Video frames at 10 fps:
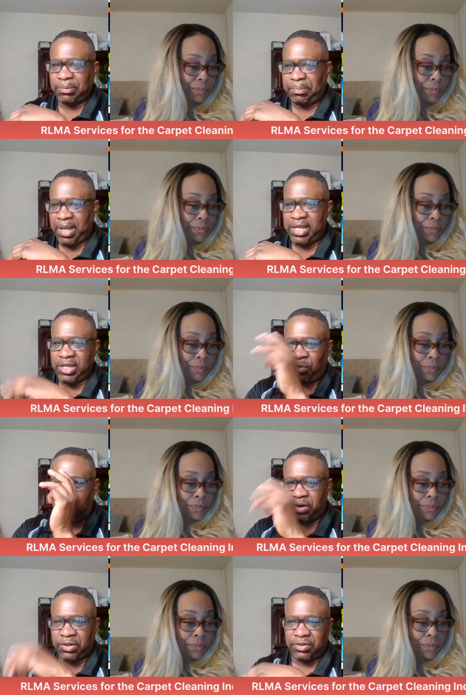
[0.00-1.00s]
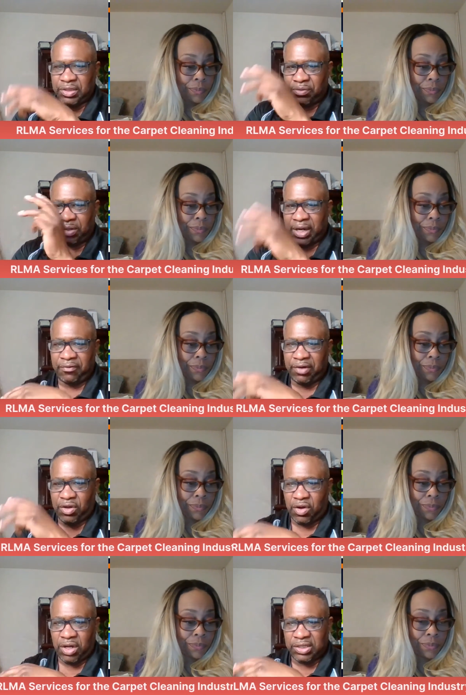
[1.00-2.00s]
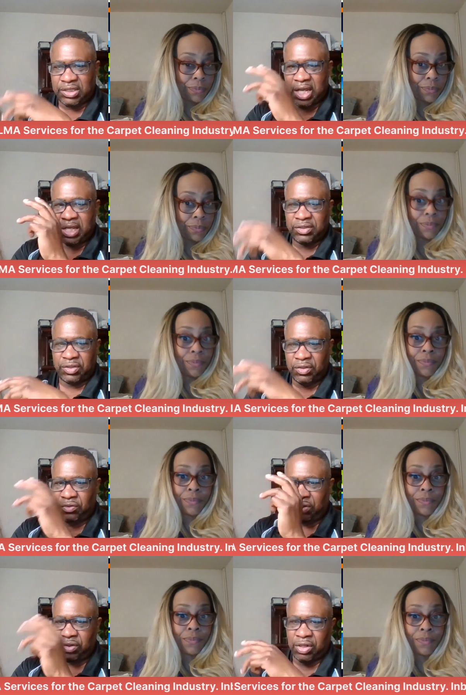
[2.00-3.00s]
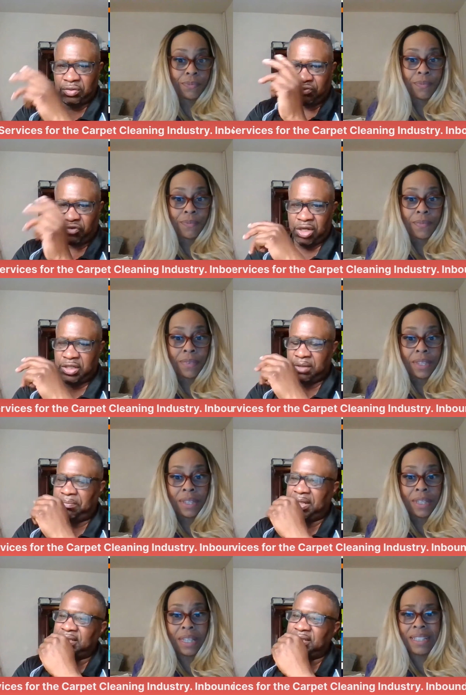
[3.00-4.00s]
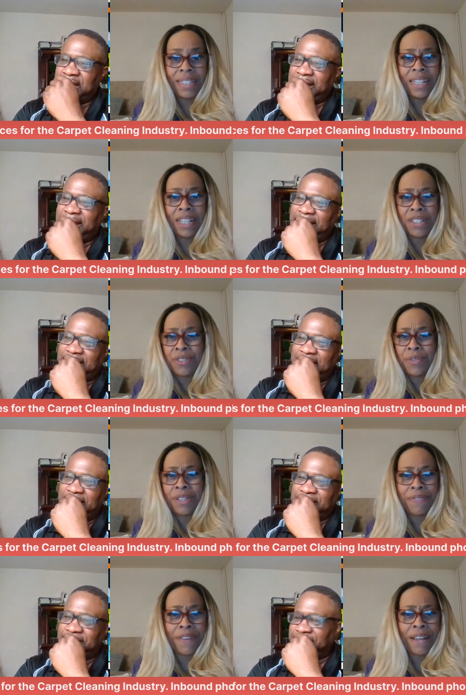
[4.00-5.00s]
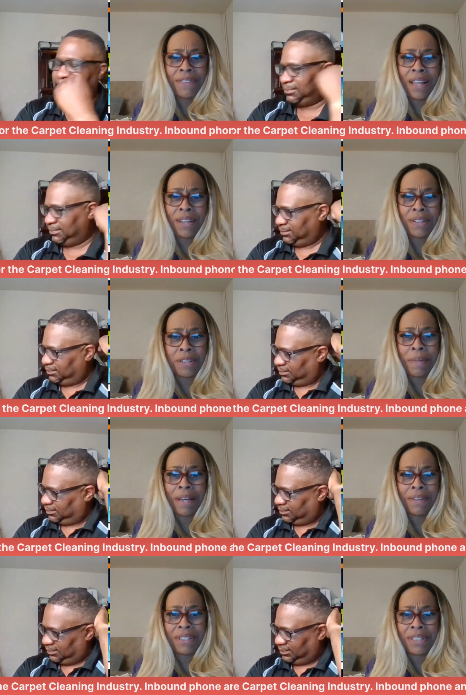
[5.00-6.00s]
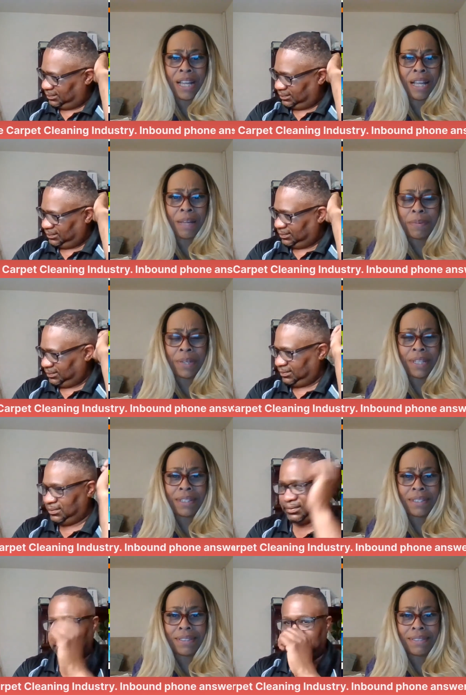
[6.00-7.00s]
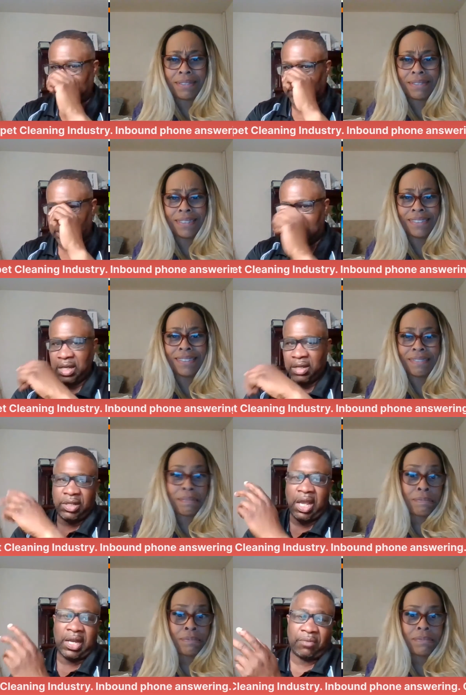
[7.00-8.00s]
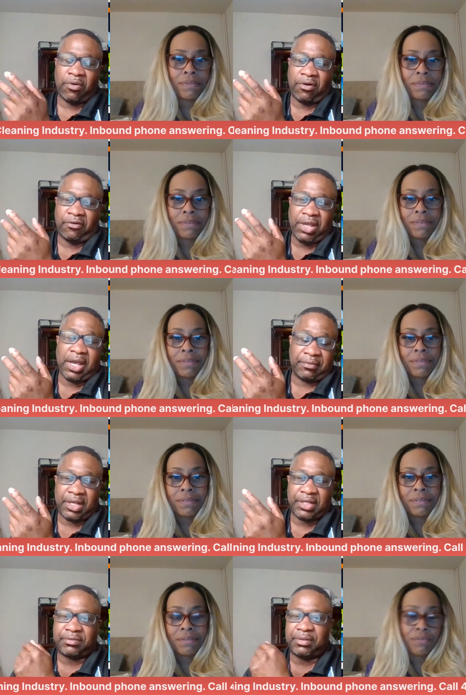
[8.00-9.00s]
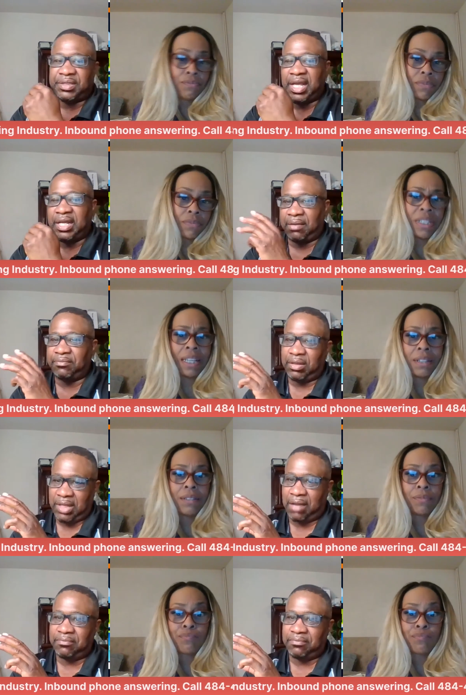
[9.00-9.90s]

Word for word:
Speaker 1: can pay your workers and whatever it costs to, you know, run your business. Is it
Speaker 2: $125 about a job a week?
Speaker 1: Yeah, well, yeah, that's what I'm saying. Yeah. I'm,